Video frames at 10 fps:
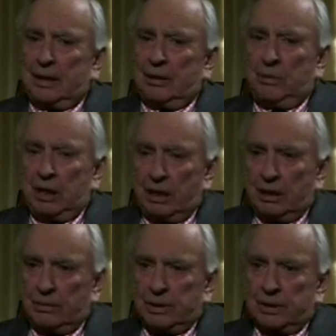The
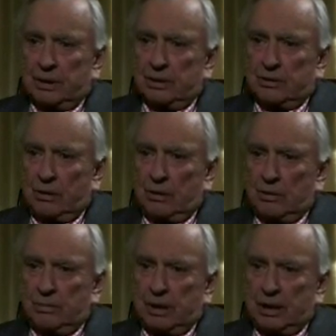media, which is
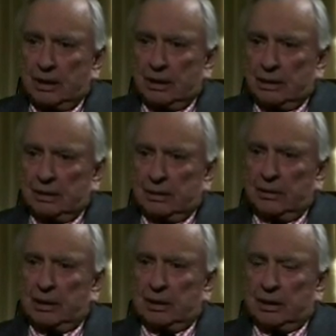controlled by the
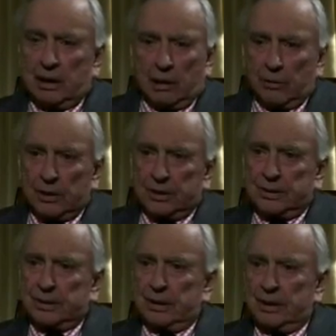great conglomerates,
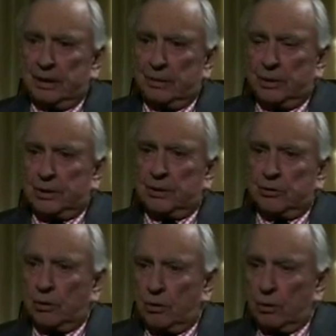which
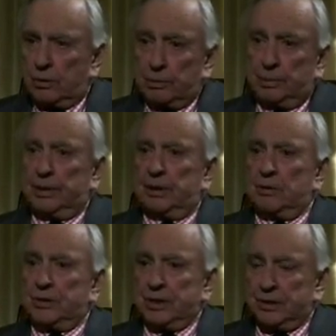control the
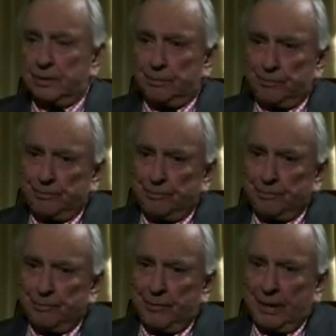political system,
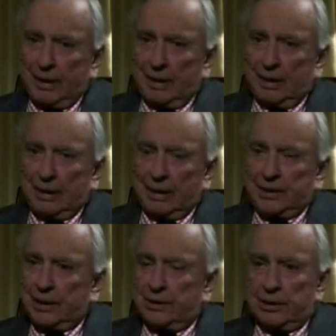
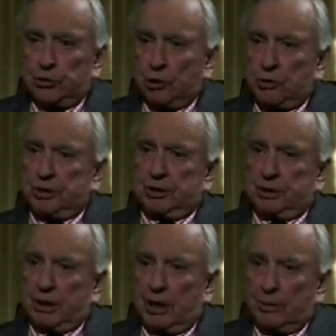has done an
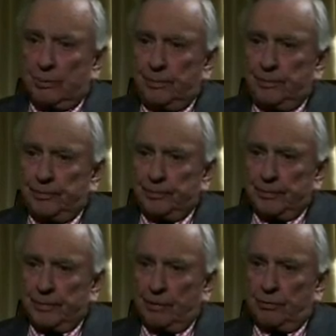atrocious job
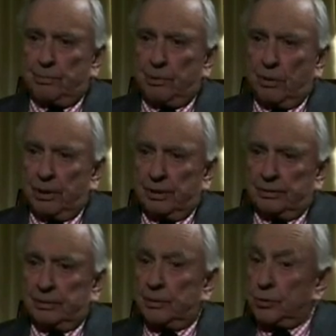of
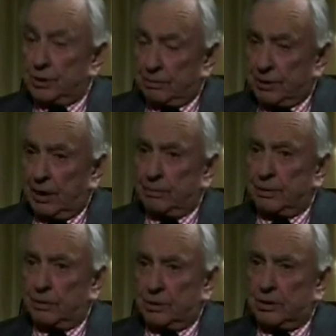reporting, though sometimes
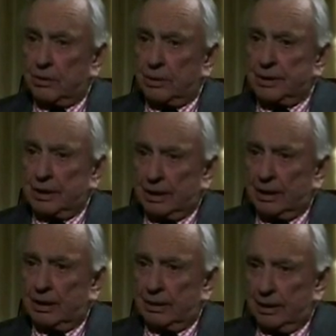good stories get
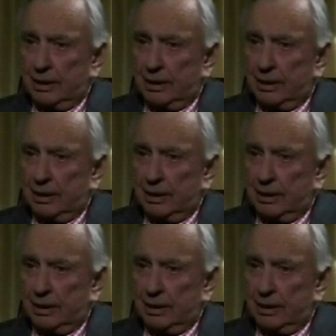in.